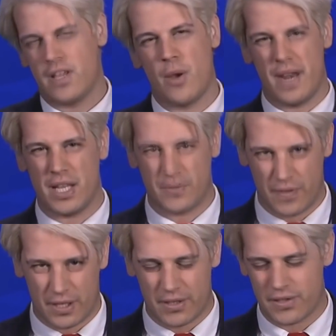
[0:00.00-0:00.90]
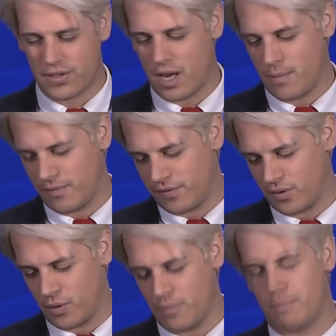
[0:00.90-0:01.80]
The ONS figures come
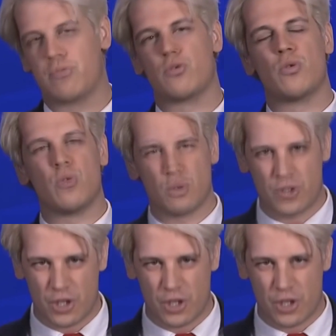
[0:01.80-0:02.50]
from broad